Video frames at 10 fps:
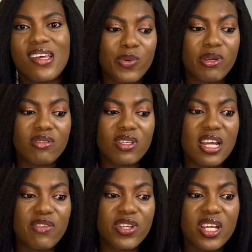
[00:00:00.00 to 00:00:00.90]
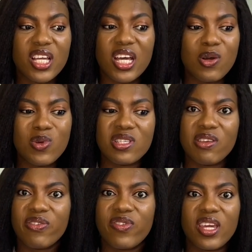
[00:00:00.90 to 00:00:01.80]
Well, not having a car was a
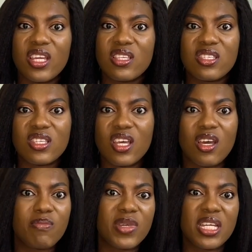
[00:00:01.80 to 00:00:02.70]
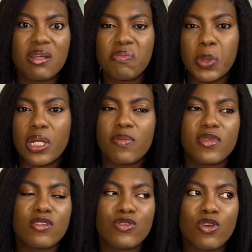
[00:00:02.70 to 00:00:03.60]
phase. It didn't bother me
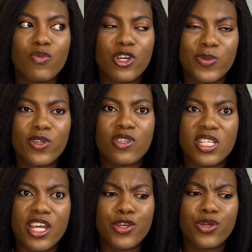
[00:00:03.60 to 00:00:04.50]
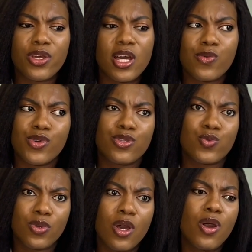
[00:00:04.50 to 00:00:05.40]
so much because I knew I was
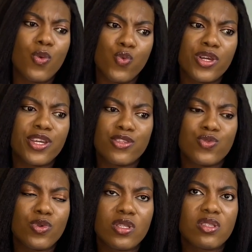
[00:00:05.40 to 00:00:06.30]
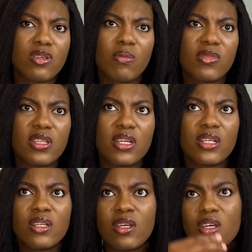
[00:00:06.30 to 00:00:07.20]
working towards
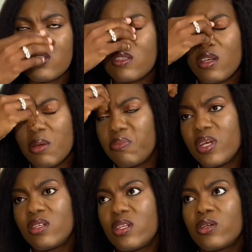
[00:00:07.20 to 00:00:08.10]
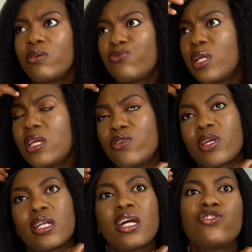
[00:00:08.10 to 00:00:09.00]
something. It's not a big deal, really. You
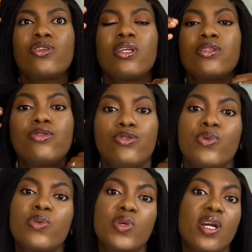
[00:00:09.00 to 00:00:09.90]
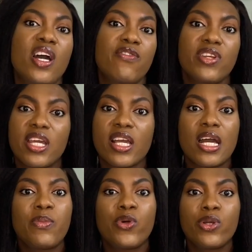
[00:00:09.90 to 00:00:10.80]
can actually do it without having a
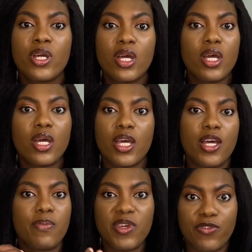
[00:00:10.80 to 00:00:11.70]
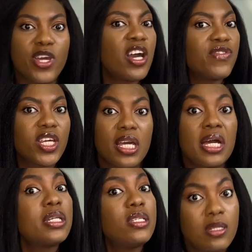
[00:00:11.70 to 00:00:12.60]
car, but if you have the
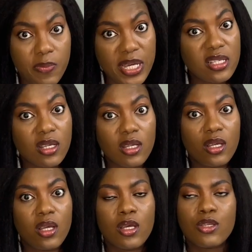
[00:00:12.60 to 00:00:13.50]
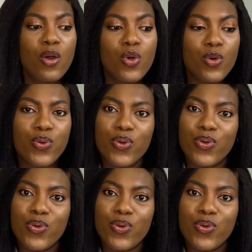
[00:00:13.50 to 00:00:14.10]
car, the better. Whew.